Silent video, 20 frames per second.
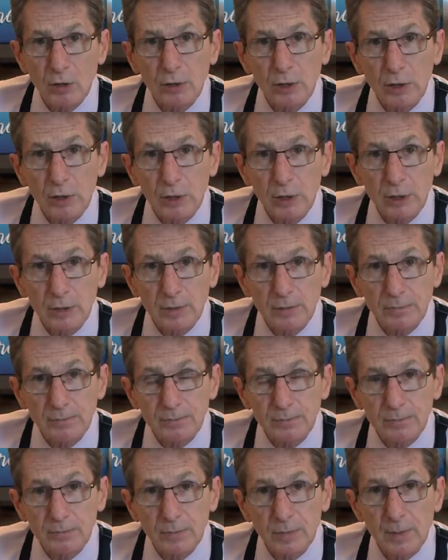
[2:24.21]
to cook.
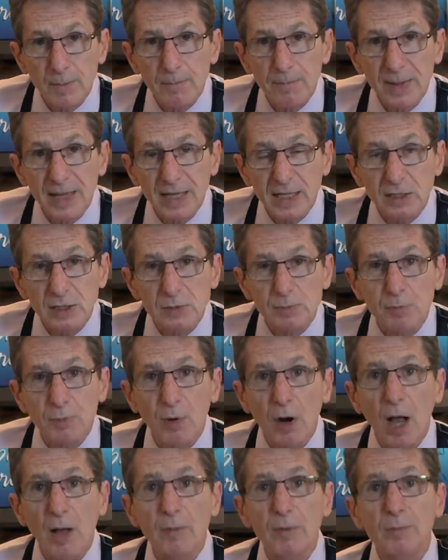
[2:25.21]
The biggest
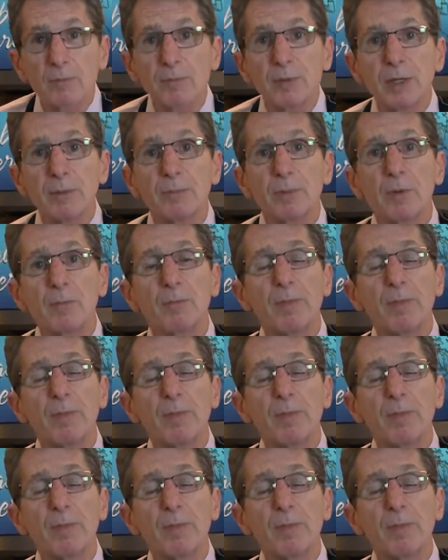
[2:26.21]
problem people